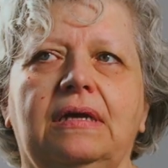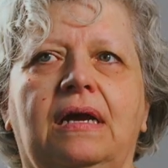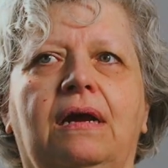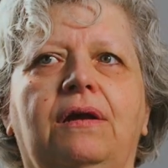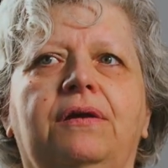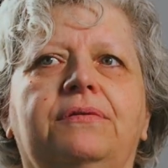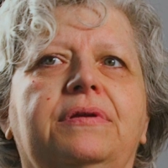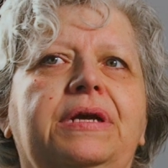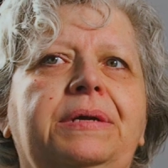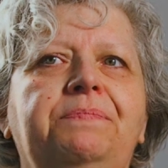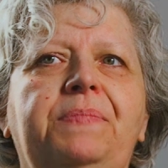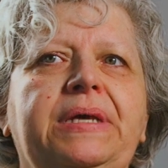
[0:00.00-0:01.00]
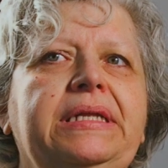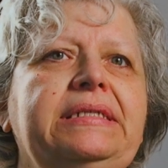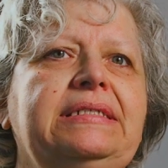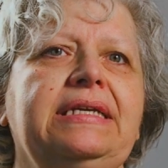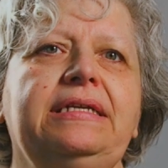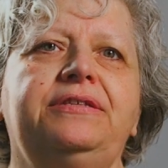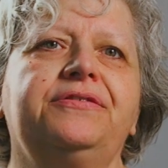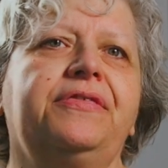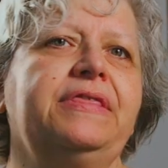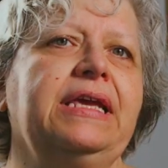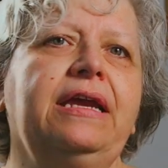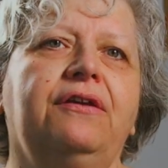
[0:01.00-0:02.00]
Our ability to
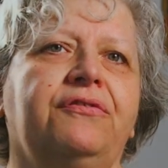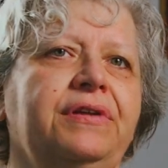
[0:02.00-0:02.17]
think